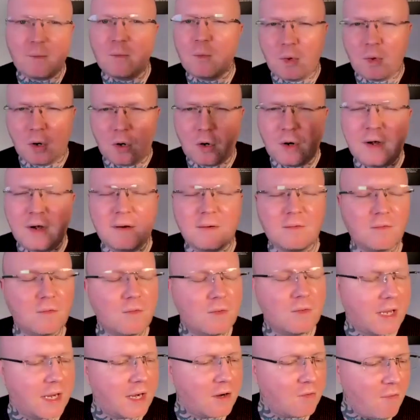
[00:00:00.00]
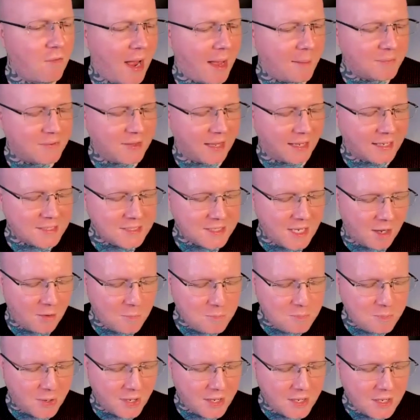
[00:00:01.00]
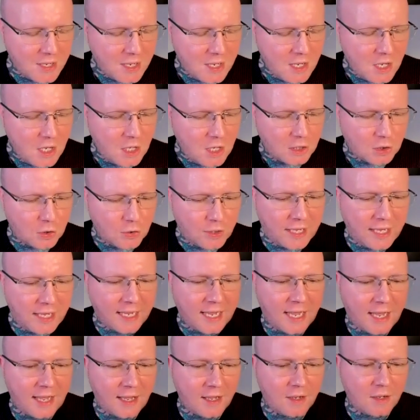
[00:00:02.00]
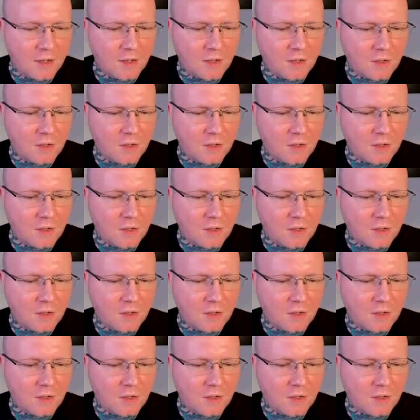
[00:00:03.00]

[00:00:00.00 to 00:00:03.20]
we're going to kind of wrap things up, but looking at